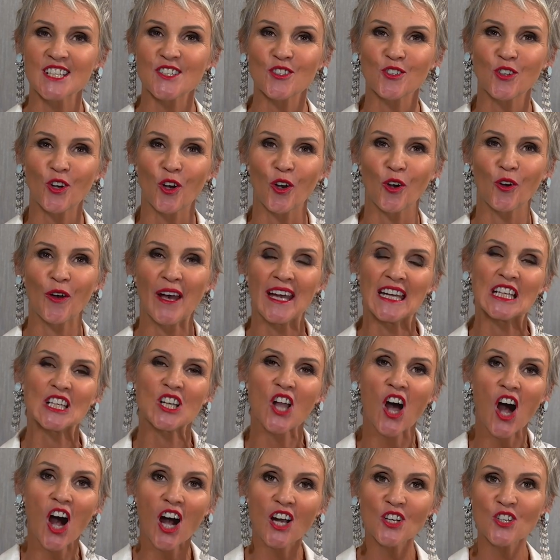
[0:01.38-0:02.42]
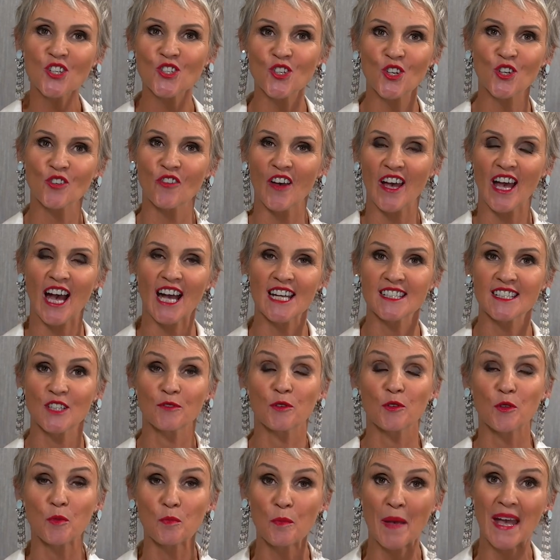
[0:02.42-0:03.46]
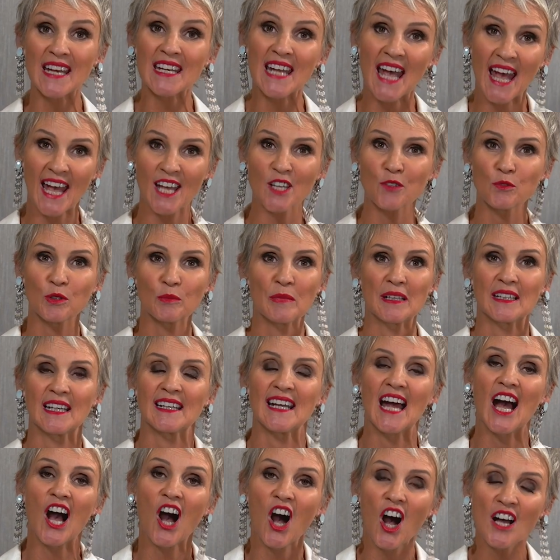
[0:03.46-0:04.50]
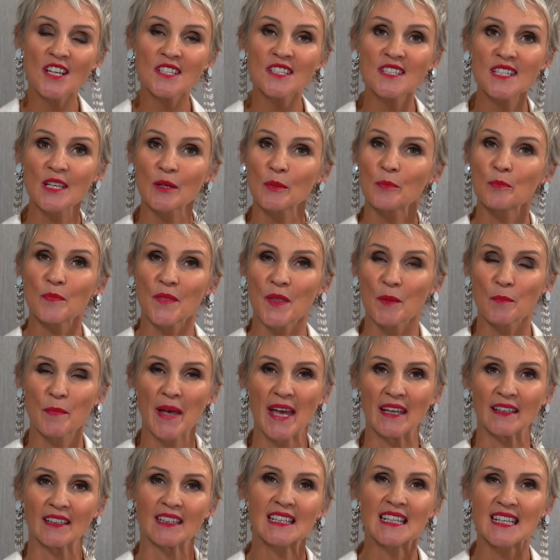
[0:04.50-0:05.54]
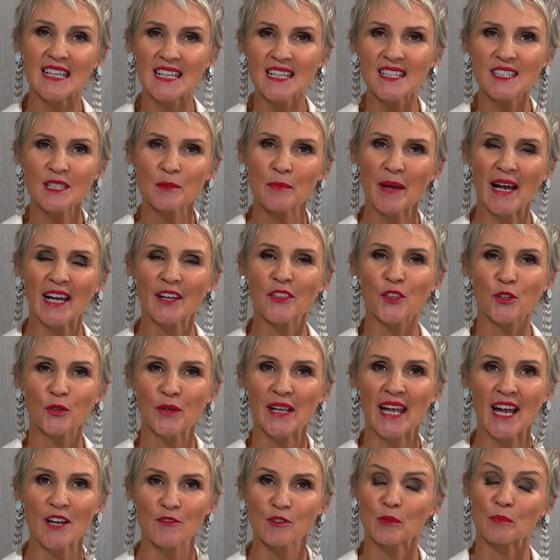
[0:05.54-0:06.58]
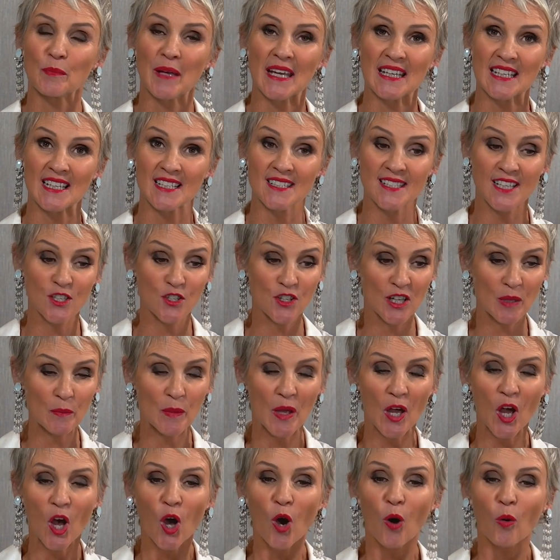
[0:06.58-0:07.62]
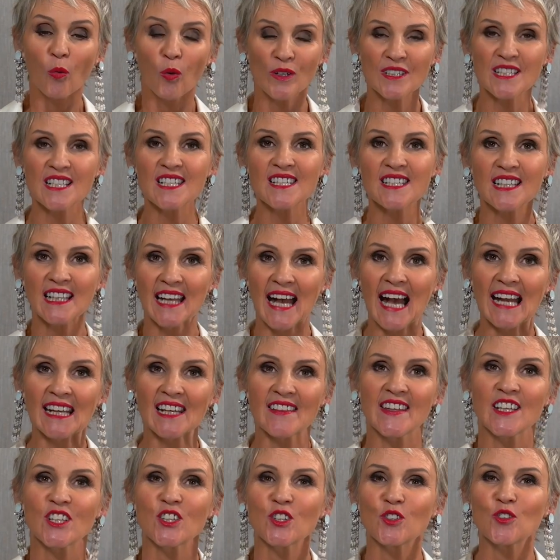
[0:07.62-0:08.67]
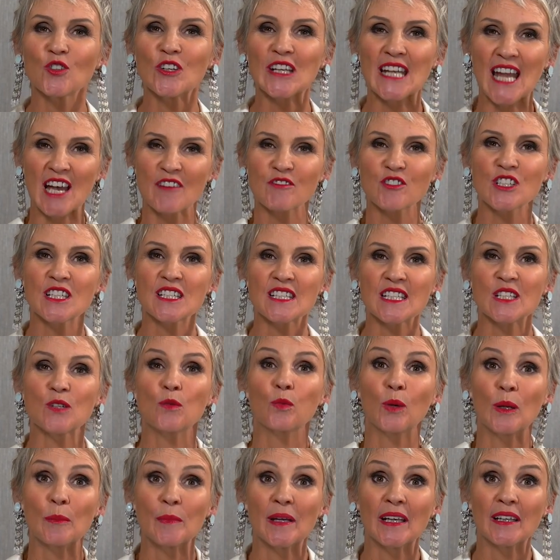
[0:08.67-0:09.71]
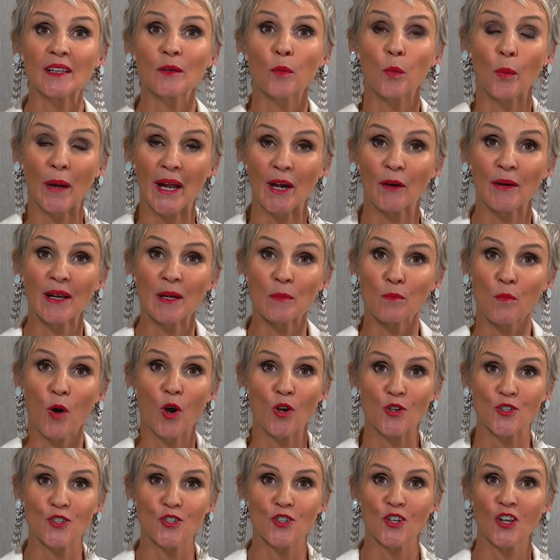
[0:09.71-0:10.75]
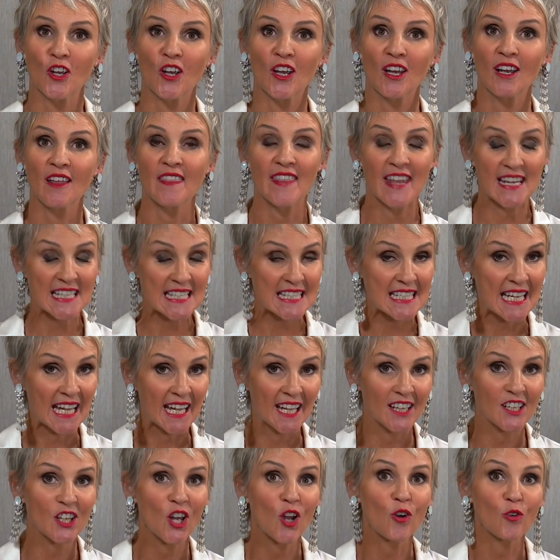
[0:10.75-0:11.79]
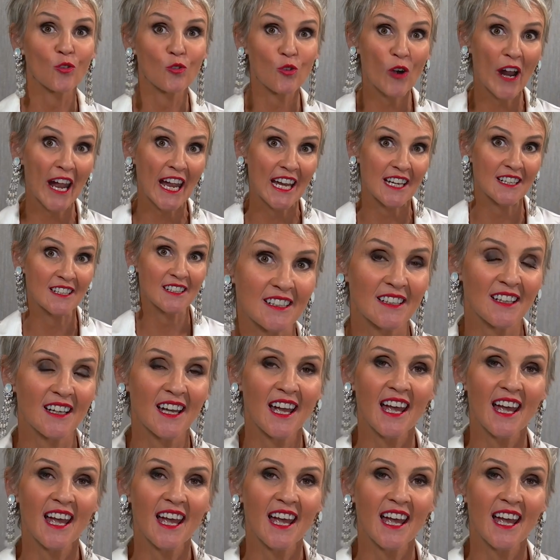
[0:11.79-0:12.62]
years ago, a large survey I did with men and women. And I asked the men, at least about 300 men, I said to them, what is the color that you love to see women wearing most? They said, red.